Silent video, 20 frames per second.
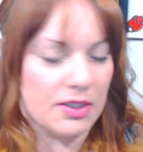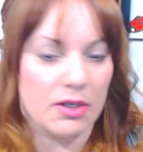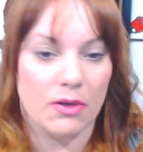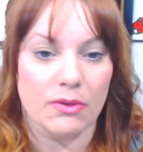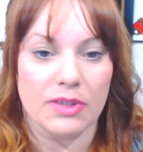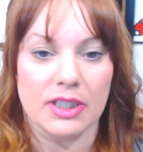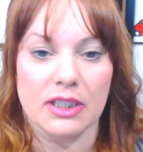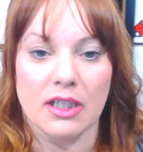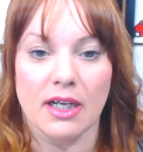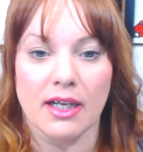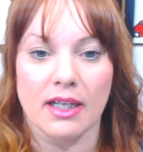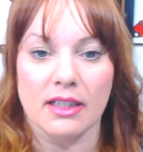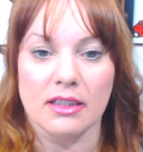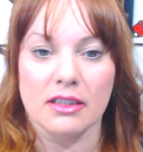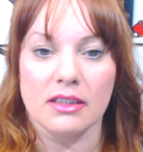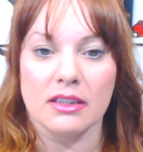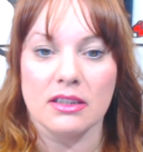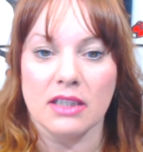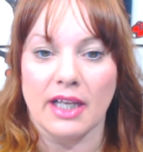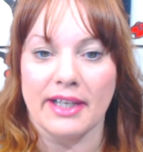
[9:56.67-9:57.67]
you know,
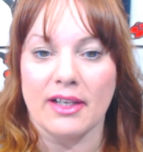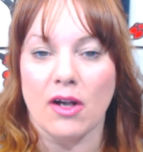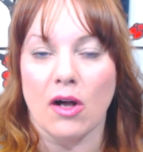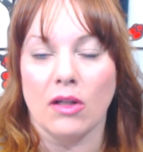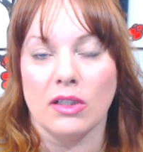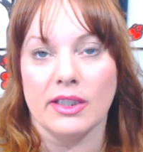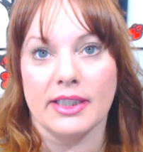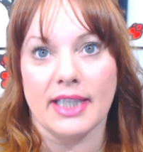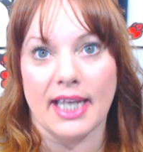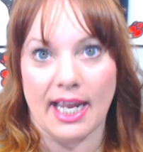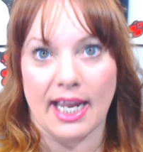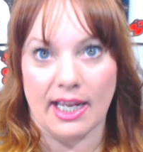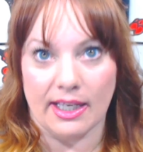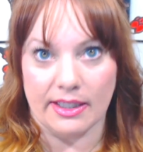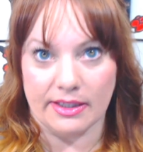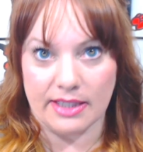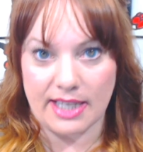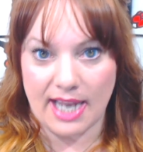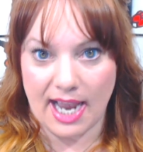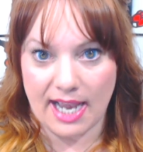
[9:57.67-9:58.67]
the glycolic
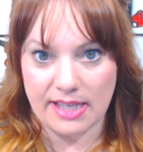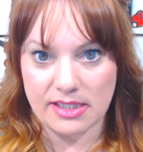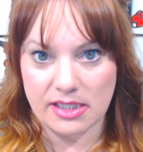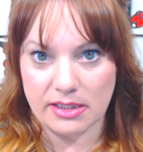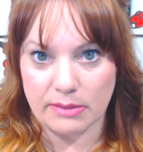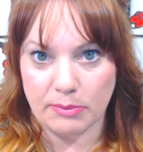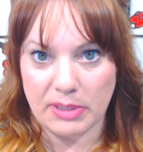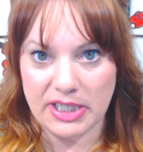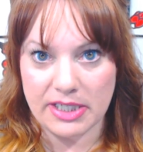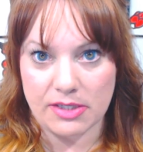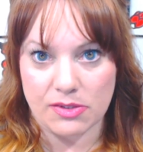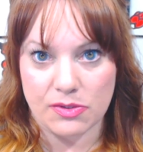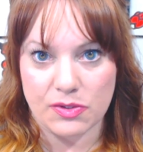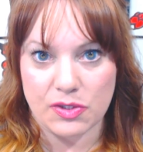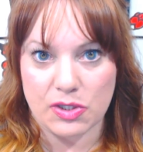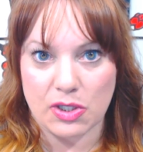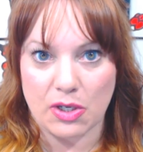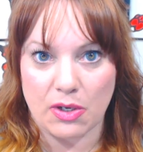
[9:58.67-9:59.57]
and the acid peel.